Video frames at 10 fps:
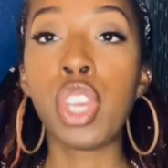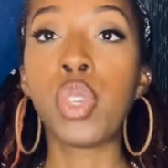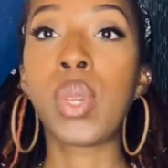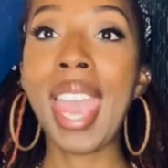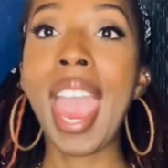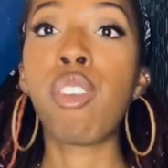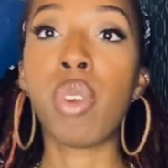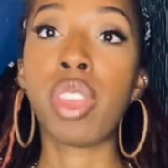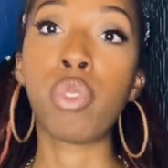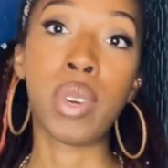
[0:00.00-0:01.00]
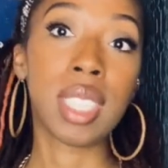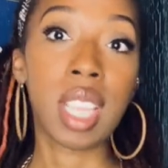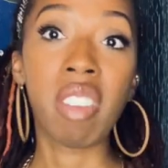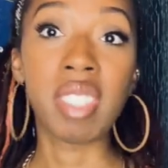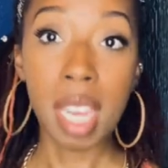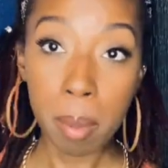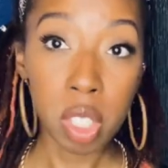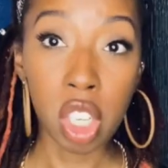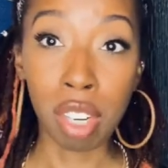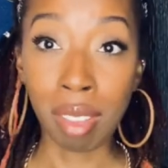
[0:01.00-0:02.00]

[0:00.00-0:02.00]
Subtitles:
you can run the risk of damaging your